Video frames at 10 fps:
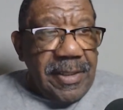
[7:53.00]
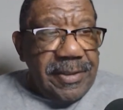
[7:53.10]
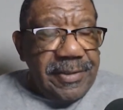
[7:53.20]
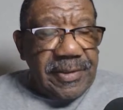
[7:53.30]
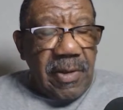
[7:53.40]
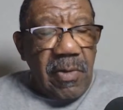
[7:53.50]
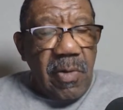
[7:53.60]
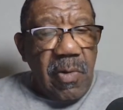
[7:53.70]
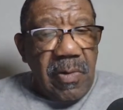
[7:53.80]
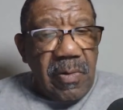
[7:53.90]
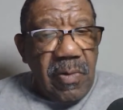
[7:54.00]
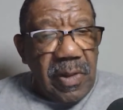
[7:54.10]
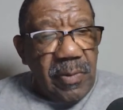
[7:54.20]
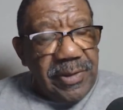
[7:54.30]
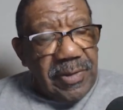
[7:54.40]
So
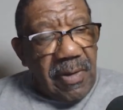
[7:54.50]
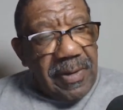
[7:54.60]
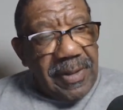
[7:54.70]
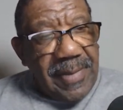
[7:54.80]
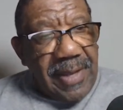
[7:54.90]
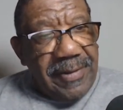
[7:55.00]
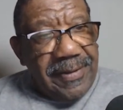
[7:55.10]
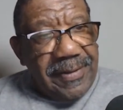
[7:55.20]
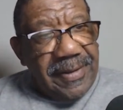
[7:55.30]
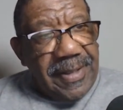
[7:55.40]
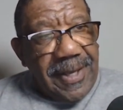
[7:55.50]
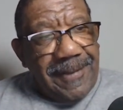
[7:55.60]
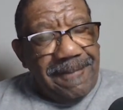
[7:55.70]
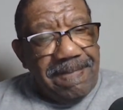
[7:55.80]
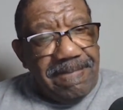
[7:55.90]
what are we talking about here today?
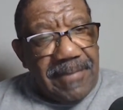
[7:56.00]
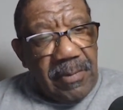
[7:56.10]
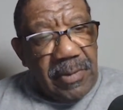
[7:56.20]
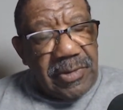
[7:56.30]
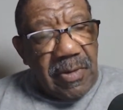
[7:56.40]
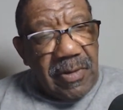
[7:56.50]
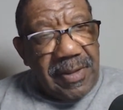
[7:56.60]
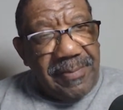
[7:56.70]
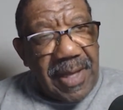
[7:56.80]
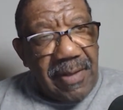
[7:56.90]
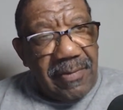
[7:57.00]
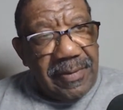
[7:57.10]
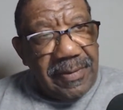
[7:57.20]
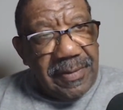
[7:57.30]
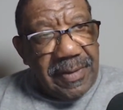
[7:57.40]
We're talking about
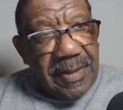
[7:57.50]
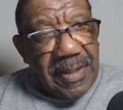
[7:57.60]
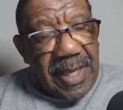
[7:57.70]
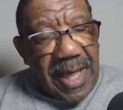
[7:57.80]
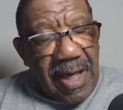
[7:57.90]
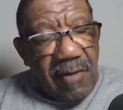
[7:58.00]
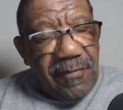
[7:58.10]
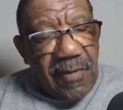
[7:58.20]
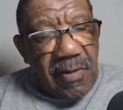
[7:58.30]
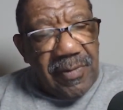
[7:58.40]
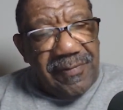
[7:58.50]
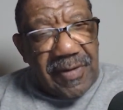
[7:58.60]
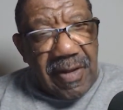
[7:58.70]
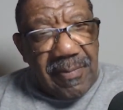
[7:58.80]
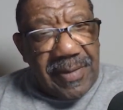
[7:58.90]
how far we've
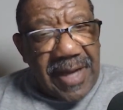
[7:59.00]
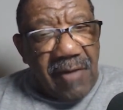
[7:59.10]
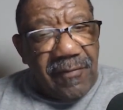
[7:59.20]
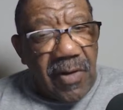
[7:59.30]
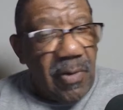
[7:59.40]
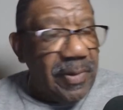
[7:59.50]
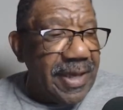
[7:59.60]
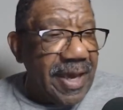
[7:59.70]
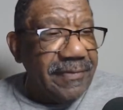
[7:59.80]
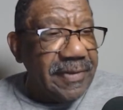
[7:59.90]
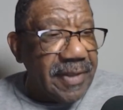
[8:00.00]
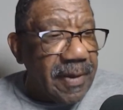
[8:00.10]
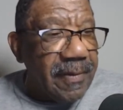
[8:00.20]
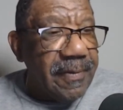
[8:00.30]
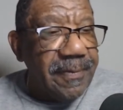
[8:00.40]
come, but how far we have to
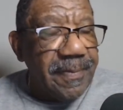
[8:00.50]
go.